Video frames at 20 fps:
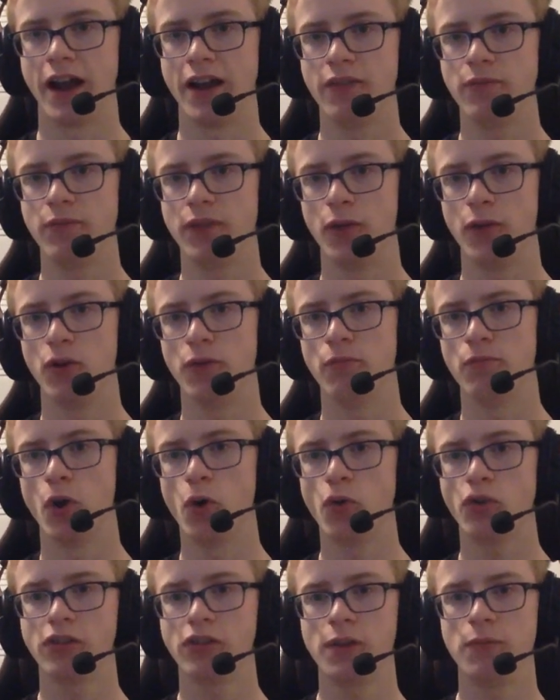it would
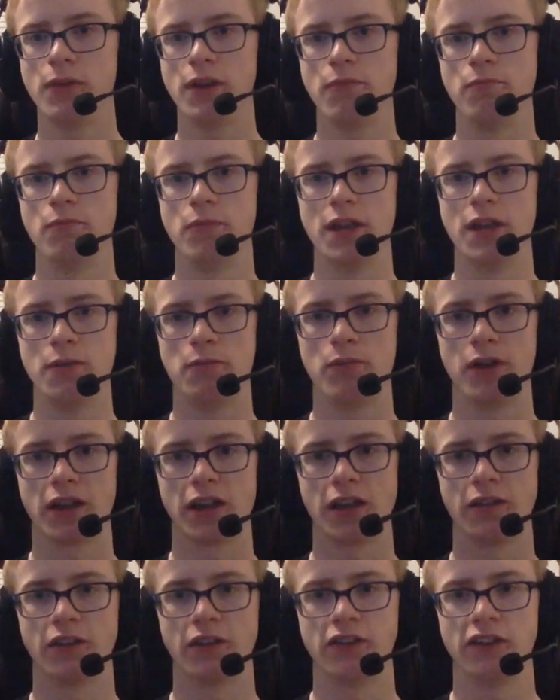mostly be me picking
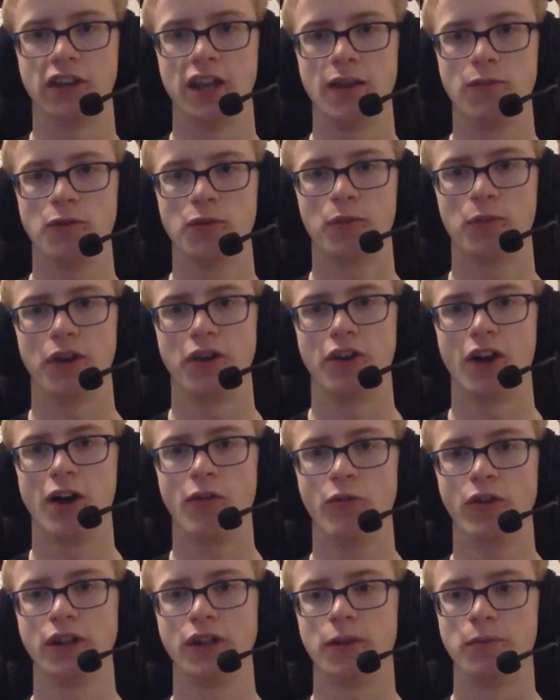the teams, but not
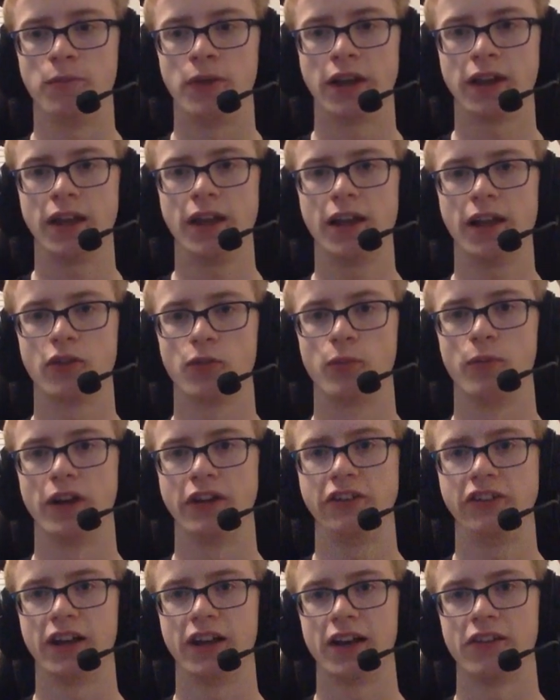really picking as much
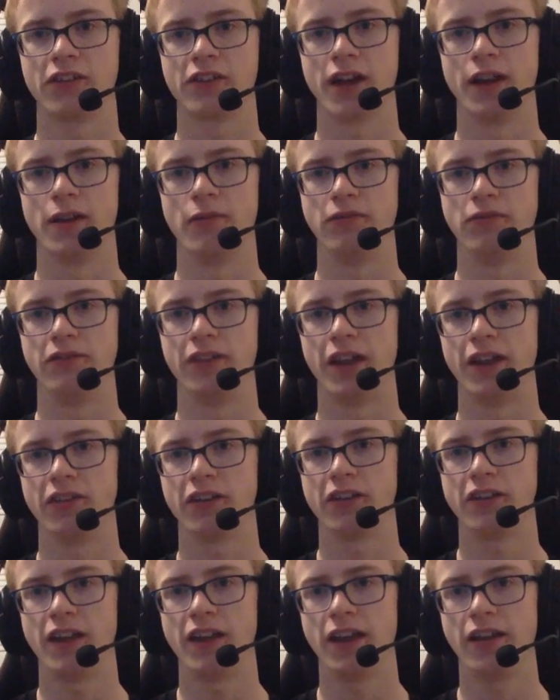as kind of
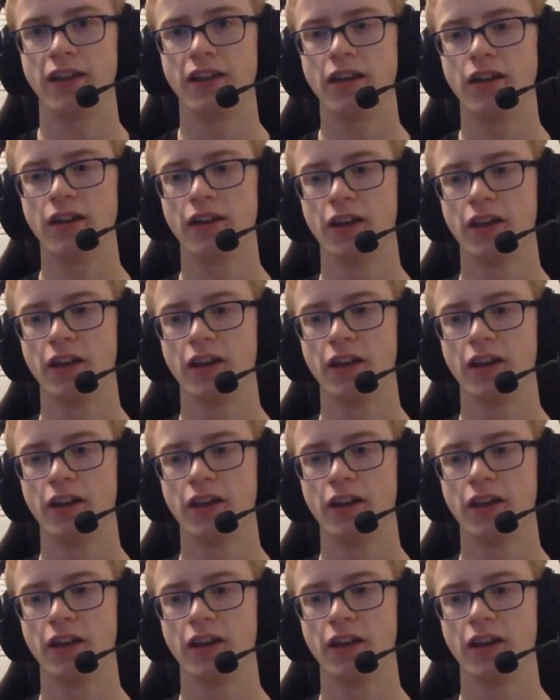designating.